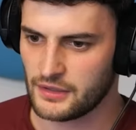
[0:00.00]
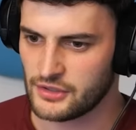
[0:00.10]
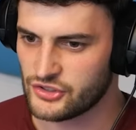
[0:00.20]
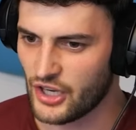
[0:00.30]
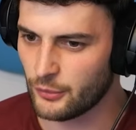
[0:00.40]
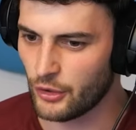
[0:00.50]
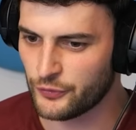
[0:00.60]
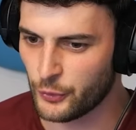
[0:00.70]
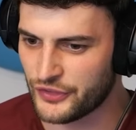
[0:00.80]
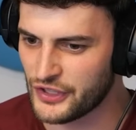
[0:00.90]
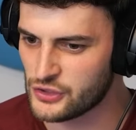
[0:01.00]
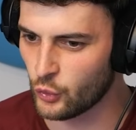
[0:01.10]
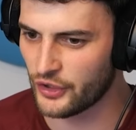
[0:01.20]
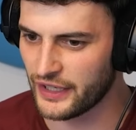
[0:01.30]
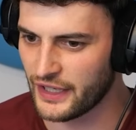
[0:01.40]
Starting off with this
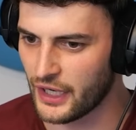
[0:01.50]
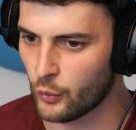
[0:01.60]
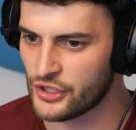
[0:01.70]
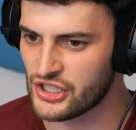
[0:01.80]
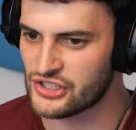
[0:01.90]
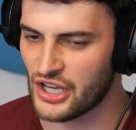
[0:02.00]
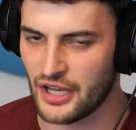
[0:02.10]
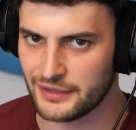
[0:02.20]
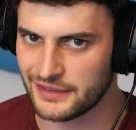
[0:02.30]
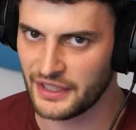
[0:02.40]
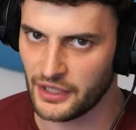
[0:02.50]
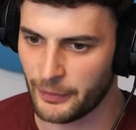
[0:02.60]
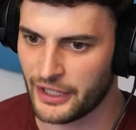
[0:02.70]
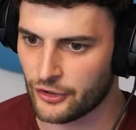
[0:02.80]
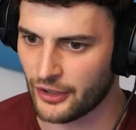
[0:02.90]
one here, which is a little
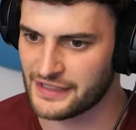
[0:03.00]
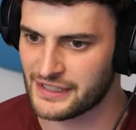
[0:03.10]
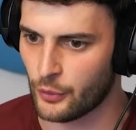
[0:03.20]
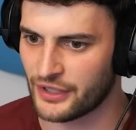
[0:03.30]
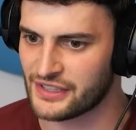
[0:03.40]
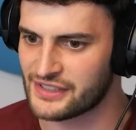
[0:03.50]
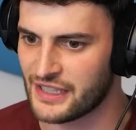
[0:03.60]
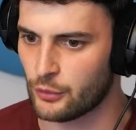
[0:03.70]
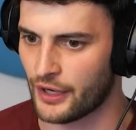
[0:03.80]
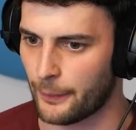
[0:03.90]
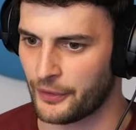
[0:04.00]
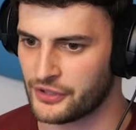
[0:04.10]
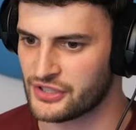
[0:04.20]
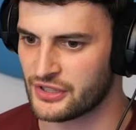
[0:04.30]
bit crazy when you see what happens.